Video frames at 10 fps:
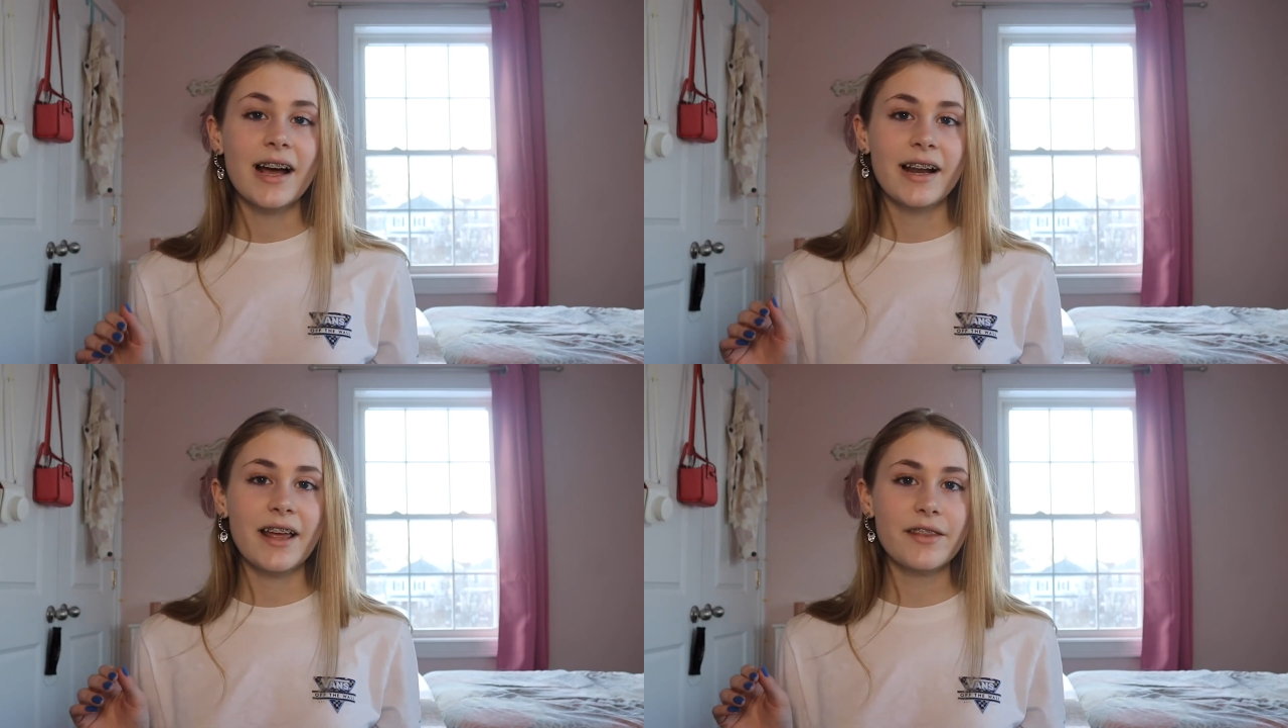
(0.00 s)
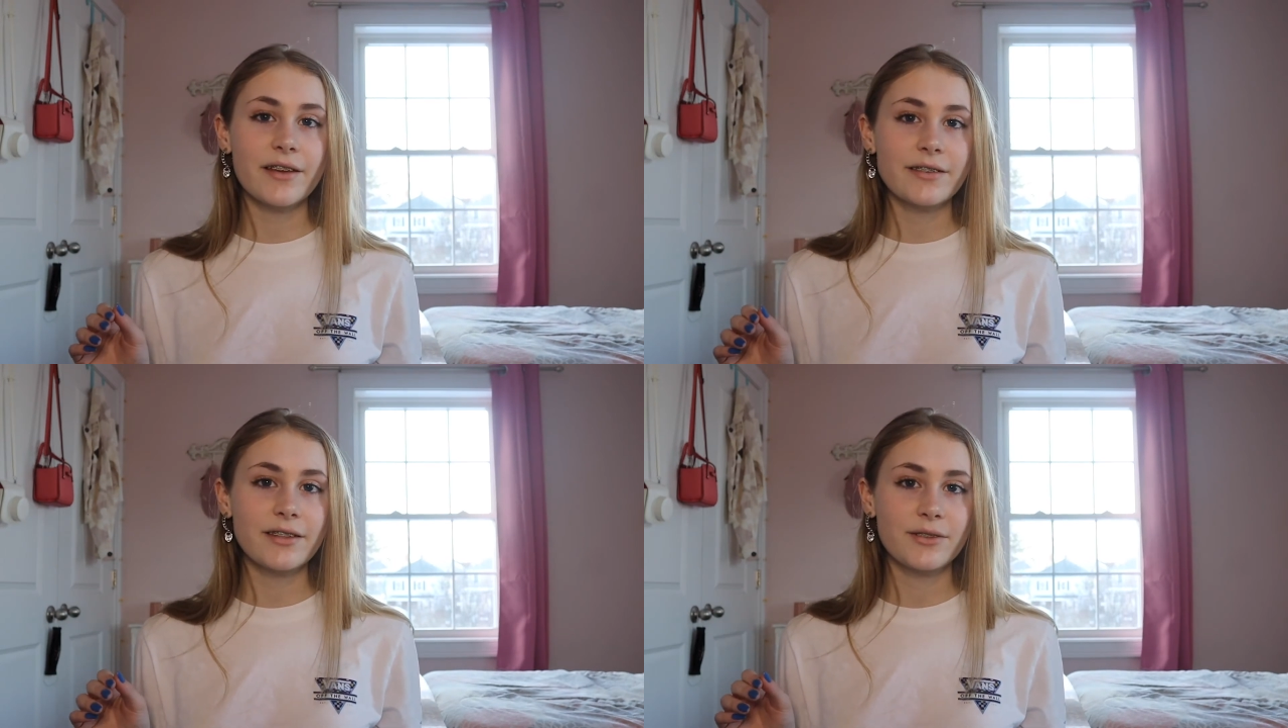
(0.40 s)
And I
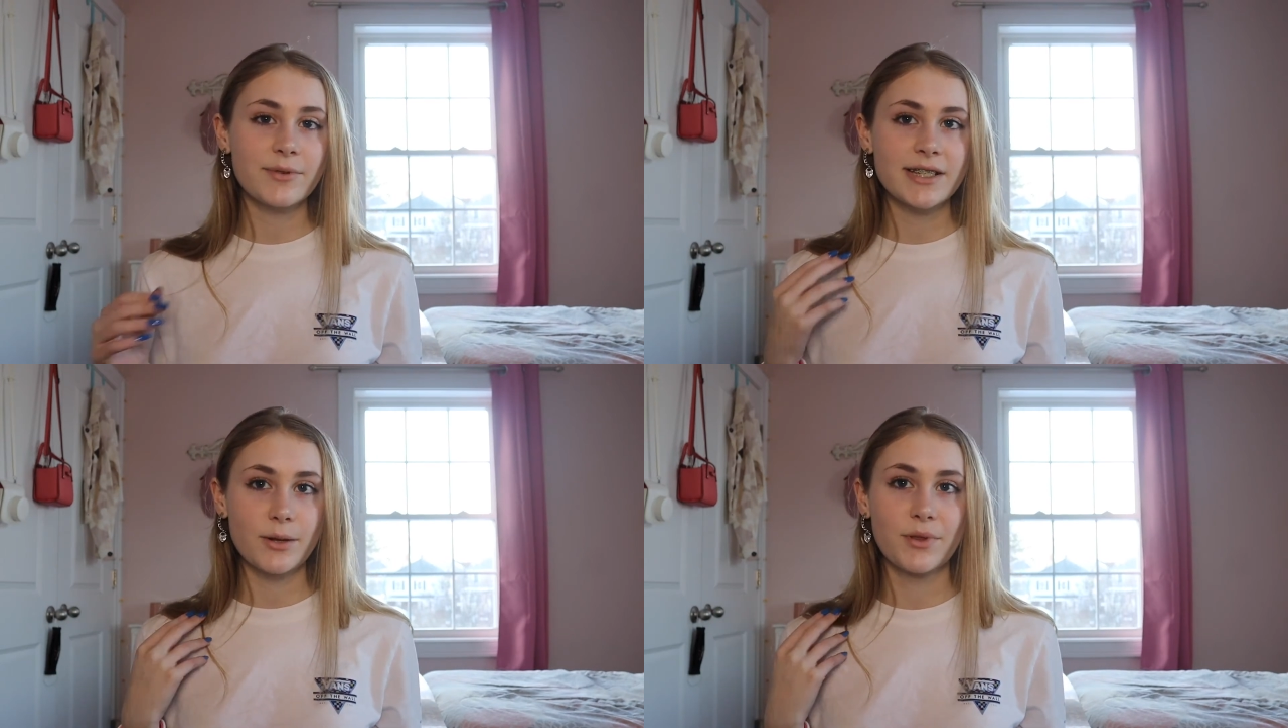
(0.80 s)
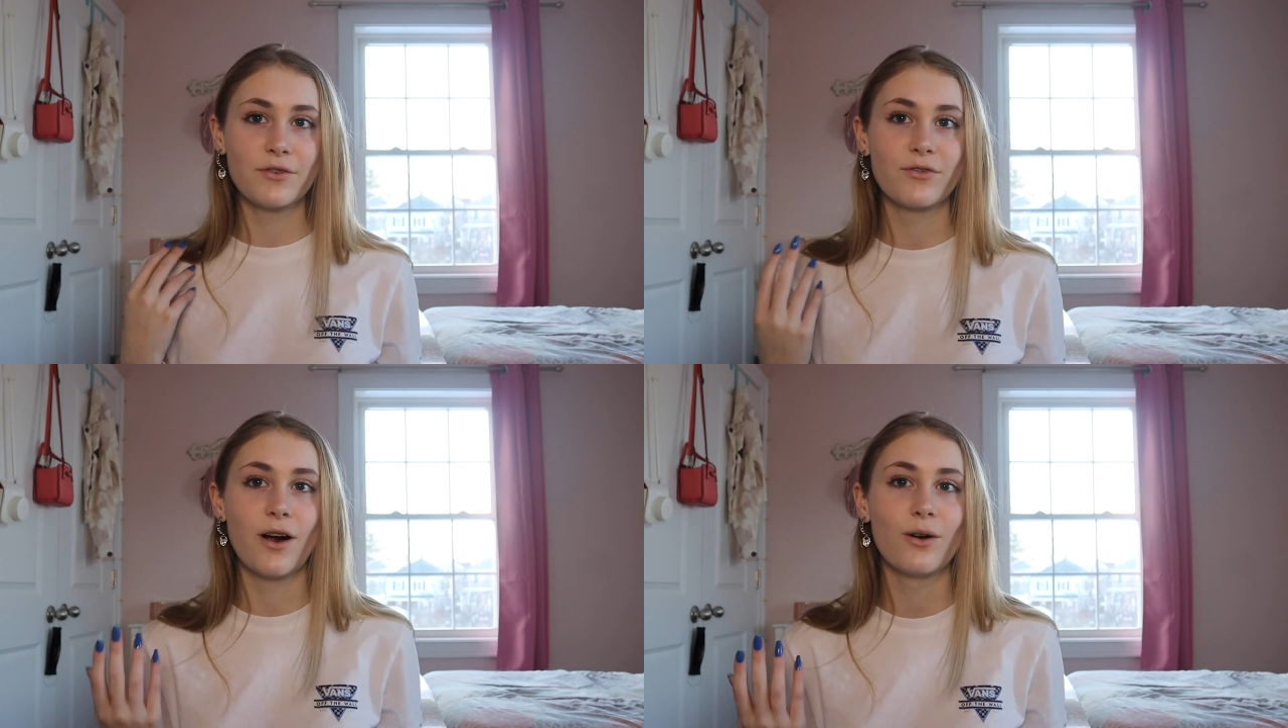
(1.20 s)
thought that there was
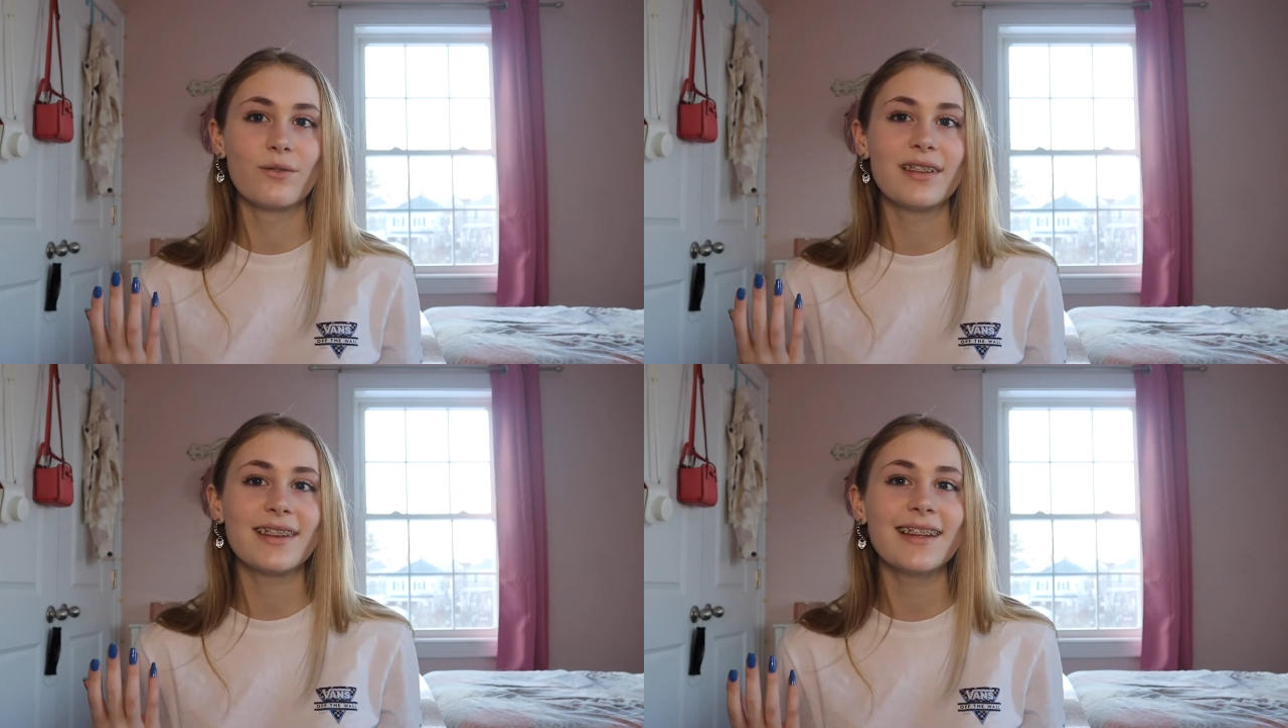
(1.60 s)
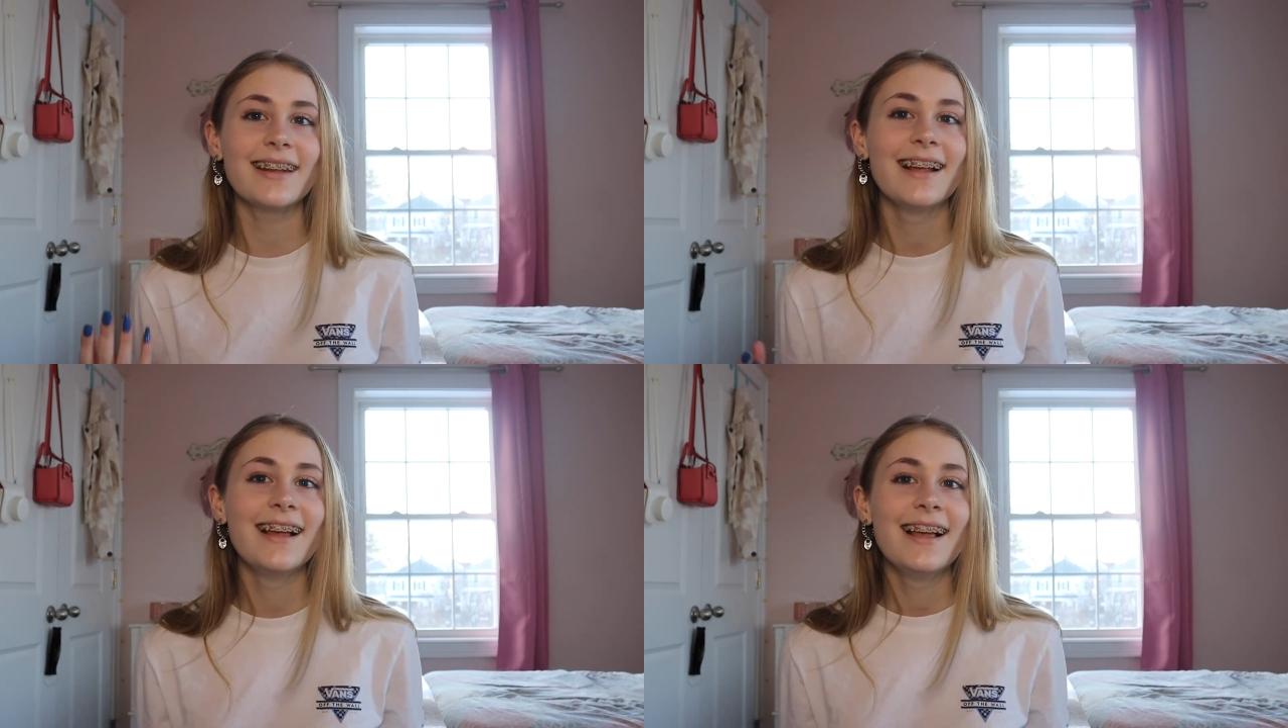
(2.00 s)
something wrong with it.